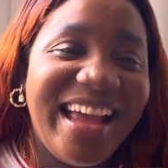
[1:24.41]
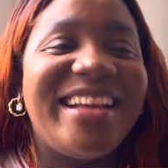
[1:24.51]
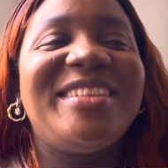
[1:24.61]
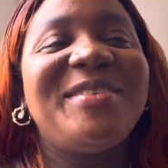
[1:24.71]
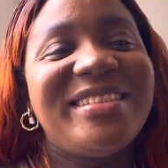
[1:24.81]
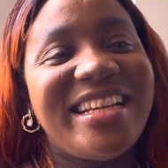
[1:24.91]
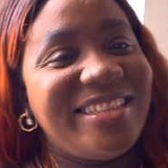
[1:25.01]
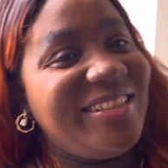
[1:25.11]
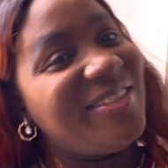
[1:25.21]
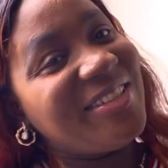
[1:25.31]
I just wanted
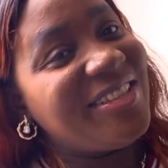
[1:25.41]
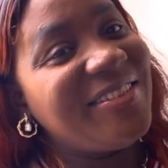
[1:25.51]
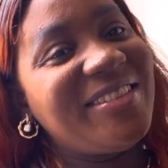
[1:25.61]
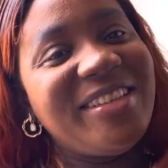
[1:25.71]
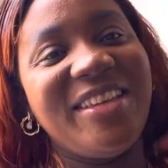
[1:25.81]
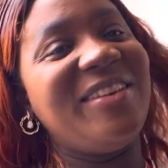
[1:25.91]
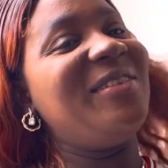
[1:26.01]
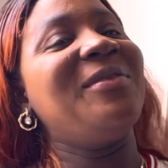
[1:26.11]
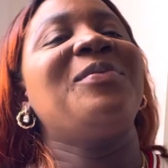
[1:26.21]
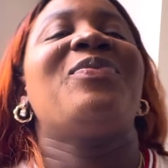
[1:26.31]
to introduce to
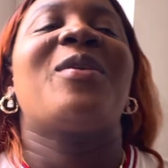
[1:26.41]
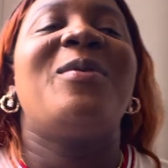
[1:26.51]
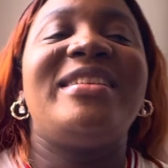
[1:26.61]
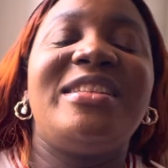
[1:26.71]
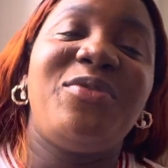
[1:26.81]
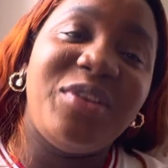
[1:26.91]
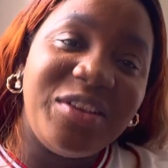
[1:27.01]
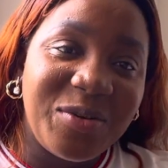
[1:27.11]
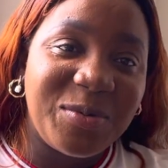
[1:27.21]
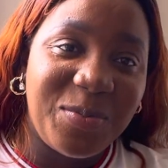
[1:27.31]
you what this
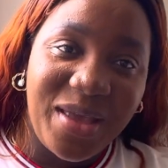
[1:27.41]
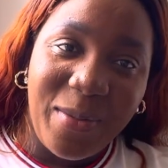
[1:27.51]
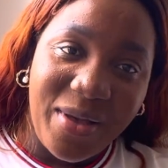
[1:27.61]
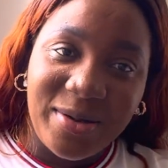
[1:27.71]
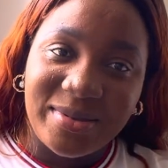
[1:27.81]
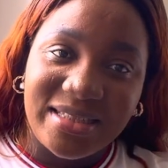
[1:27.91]
video would be about.